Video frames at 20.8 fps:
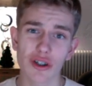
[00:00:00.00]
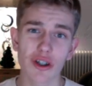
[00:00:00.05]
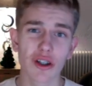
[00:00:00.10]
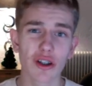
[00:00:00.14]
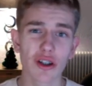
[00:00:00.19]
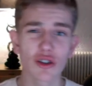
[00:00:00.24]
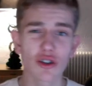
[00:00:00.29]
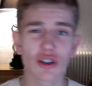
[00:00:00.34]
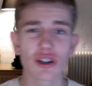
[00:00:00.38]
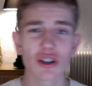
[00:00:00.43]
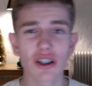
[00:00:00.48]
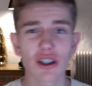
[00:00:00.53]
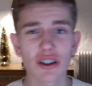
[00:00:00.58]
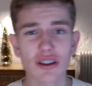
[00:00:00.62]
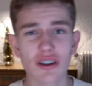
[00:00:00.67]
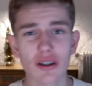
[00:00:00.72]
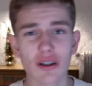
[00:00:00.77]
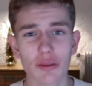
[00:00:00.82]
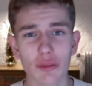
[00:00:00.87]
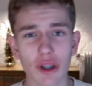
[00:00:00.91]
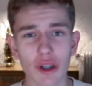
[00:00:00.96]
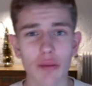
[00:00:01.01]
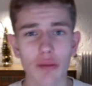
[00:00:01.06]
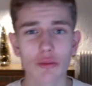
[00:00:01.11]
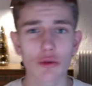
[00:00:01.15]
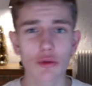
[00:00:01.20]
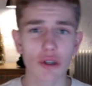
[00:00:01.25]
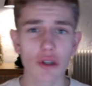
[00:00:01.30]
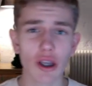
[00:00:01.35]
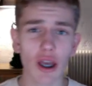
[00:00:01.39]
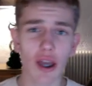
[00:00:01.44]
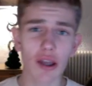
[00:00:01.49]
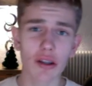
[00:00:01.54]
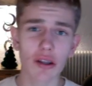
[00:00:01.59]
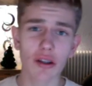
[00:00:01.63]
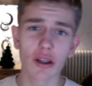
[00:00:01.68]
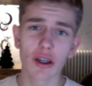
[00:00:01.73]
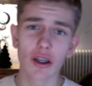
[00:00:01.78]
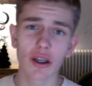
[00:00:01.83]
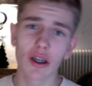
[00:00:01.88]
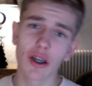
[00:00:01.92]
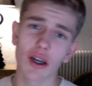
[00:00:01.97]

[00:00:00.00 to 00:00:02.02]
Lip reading: English lit sometimes you can,